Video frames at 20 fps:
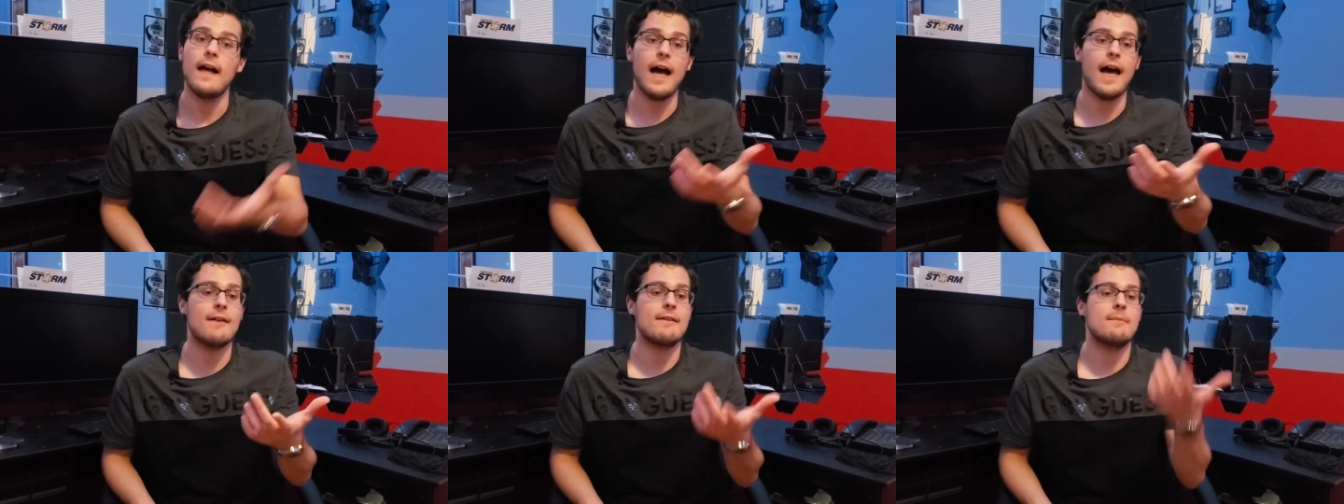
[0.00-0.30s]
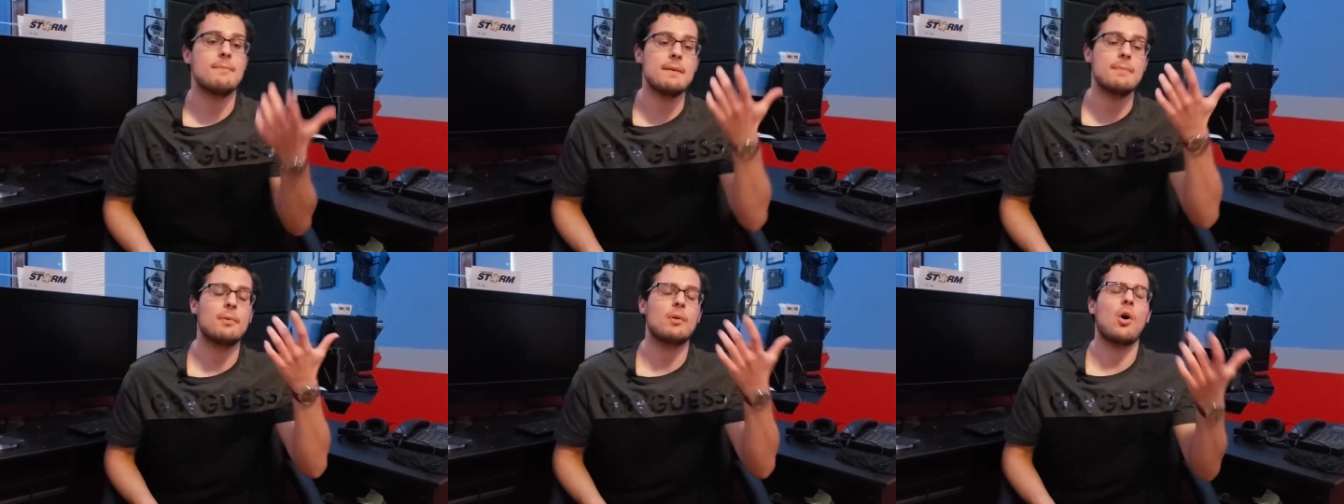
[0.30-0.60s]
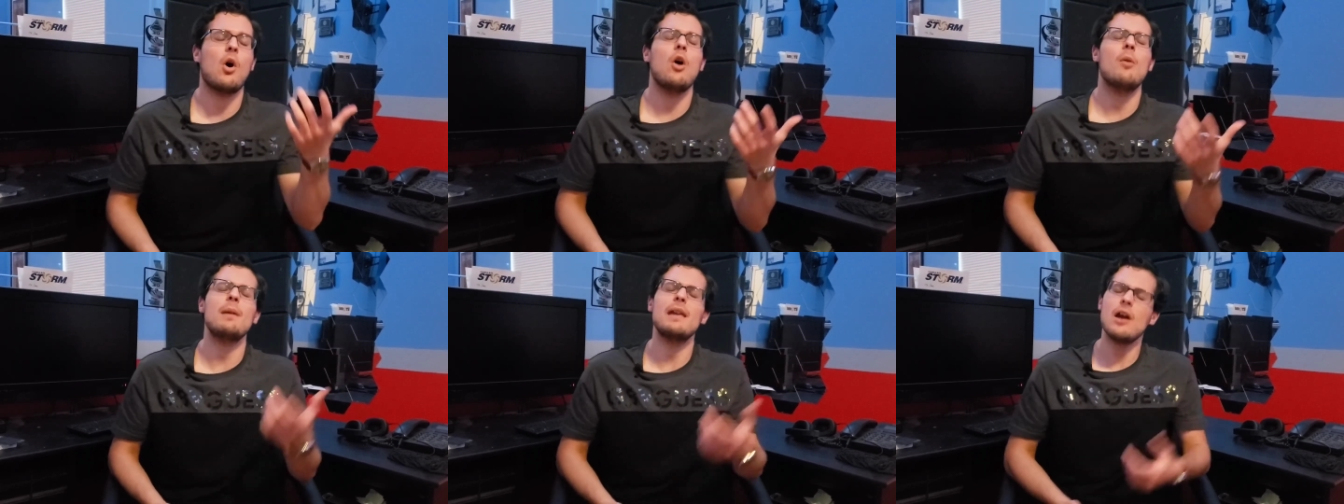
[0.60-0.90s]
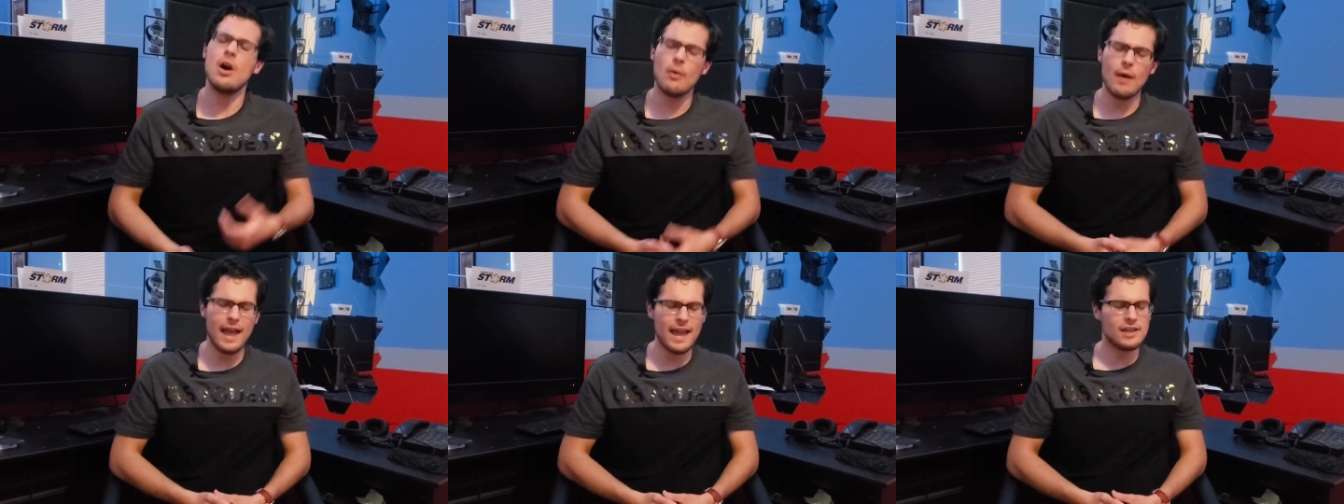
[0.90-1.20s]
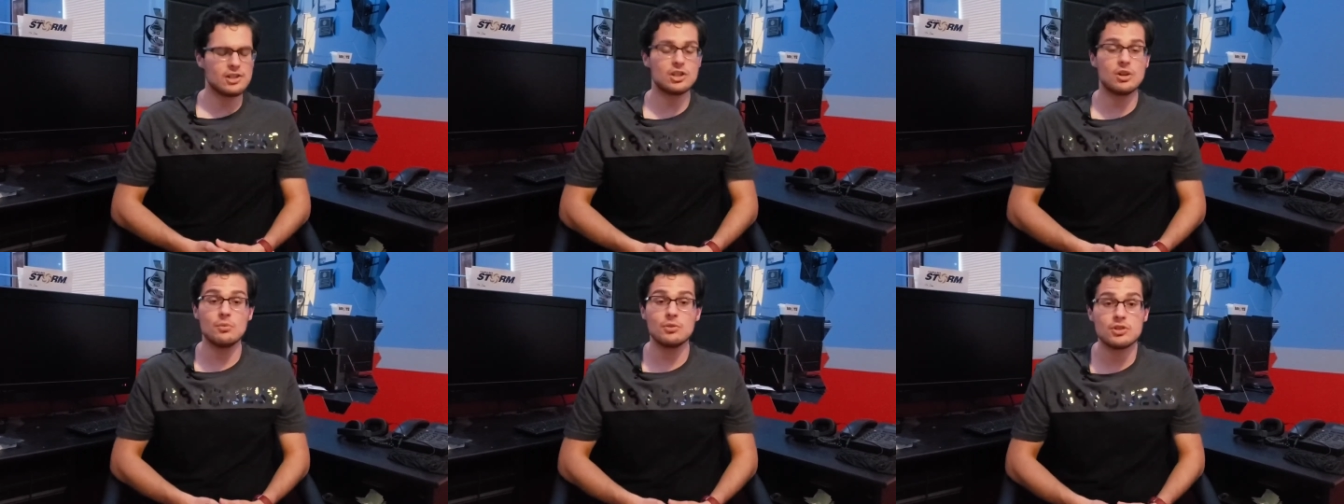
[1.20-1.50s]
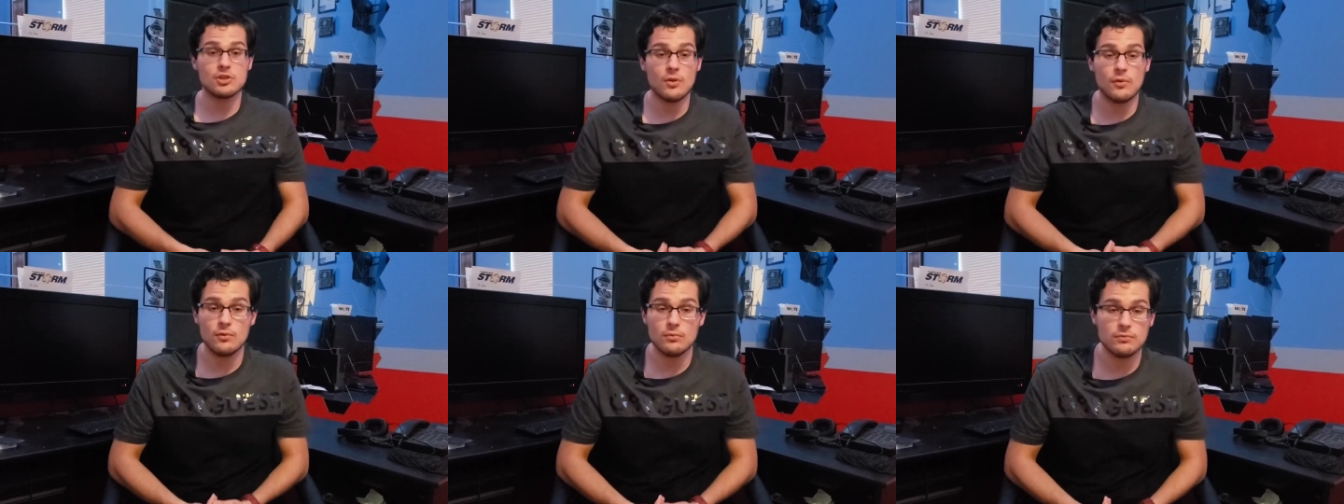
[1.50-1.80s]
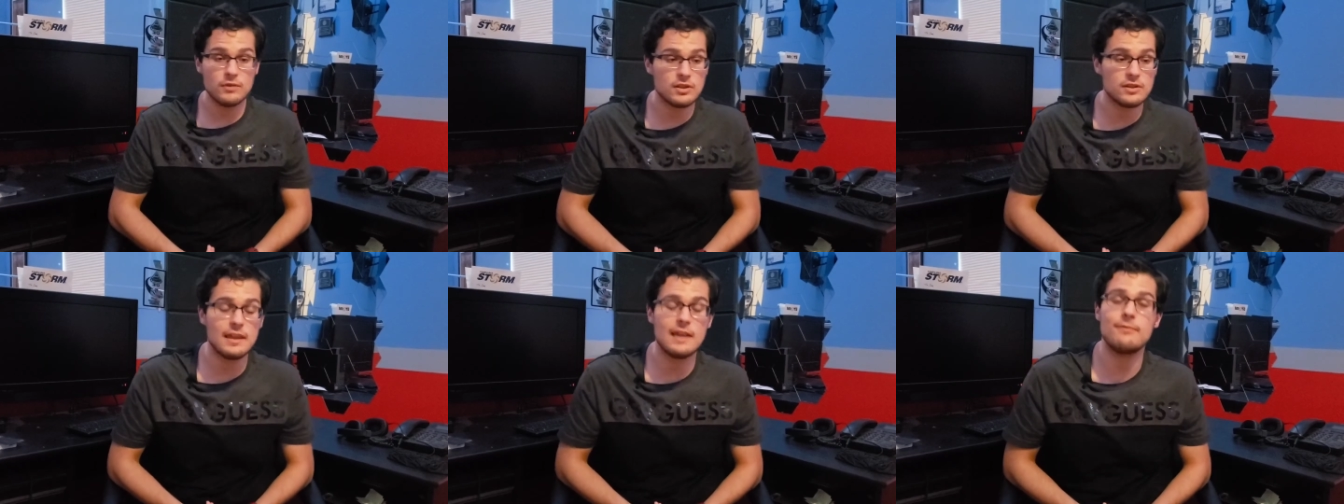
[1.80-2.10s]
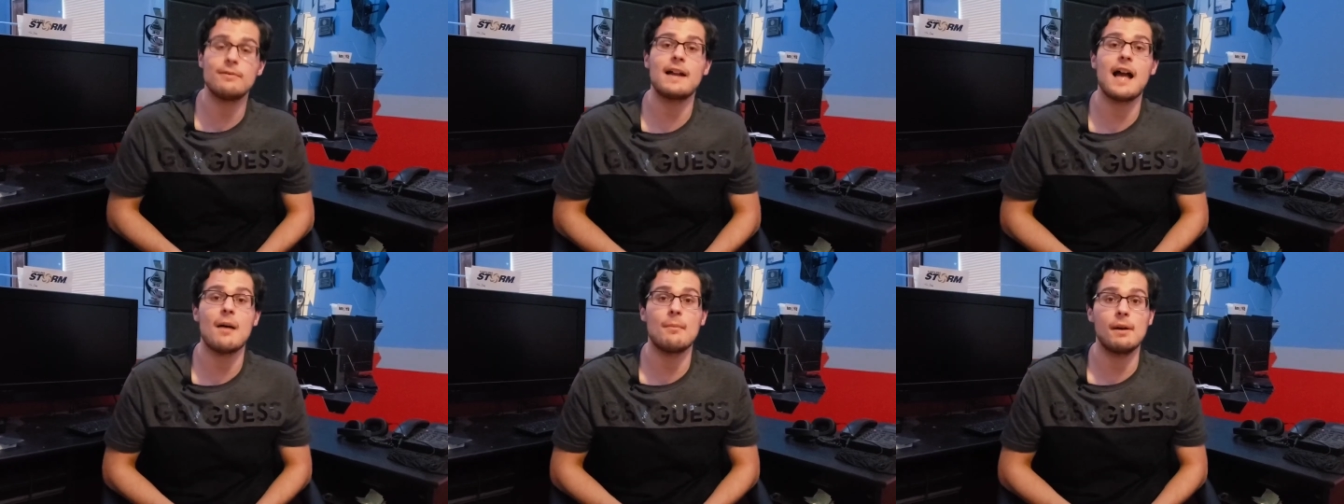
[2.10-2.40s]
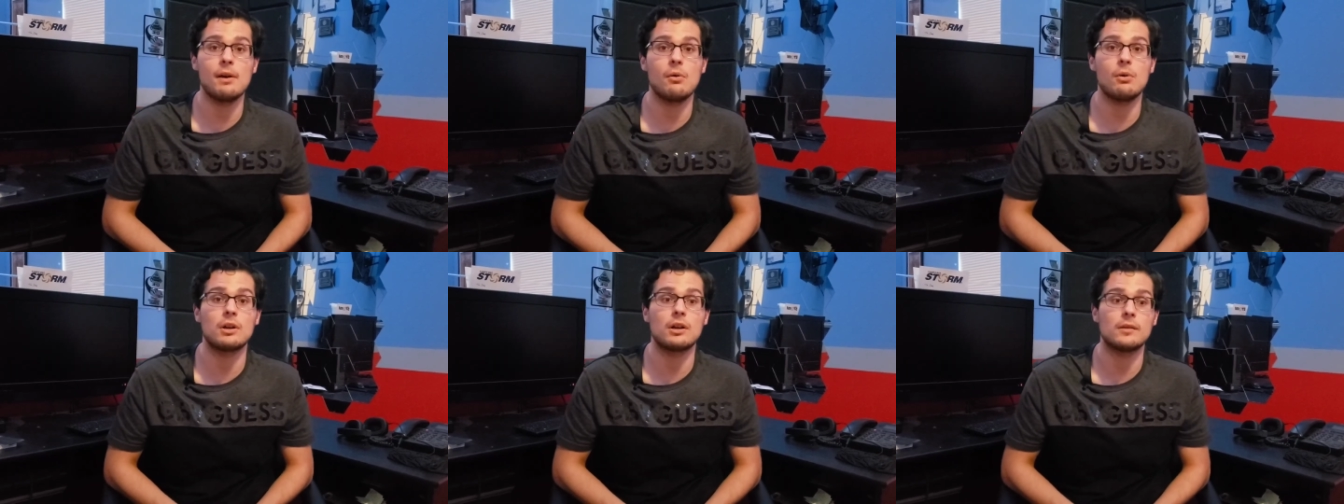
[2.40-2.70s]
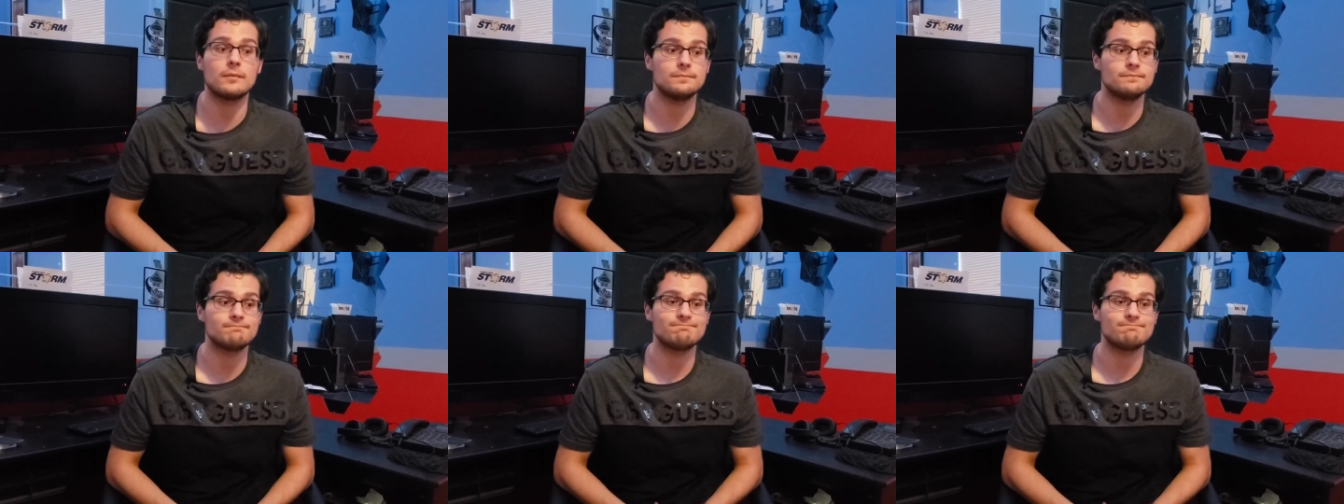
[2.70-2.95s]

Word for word: I've had people call me, oh hey, so and so this day forgot my order.